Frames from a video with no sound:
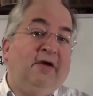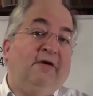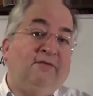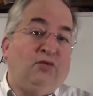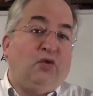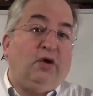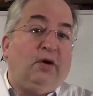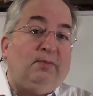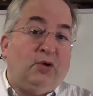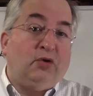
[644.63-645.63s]
for
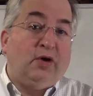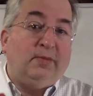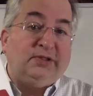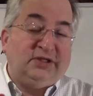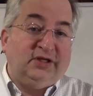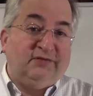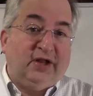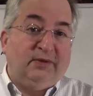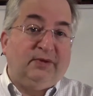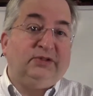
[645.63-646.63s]
programmers and
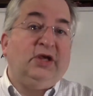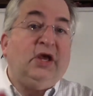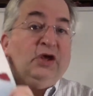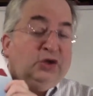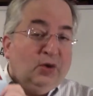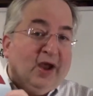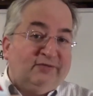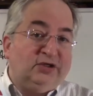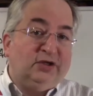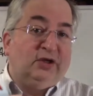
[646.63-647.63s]
developers. You
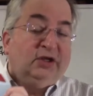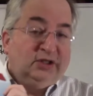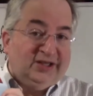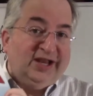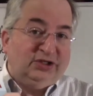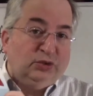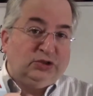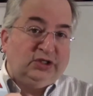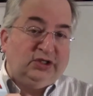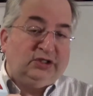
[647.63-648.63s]
have to get
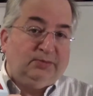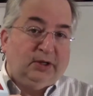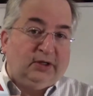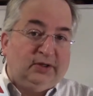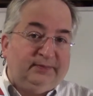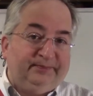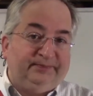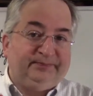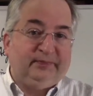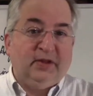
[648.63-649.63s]
used to this book.
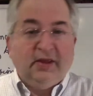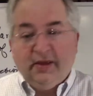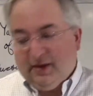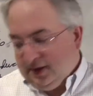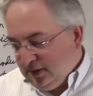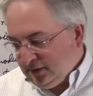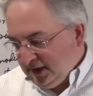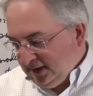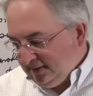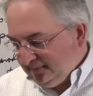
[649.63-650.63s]
Okay.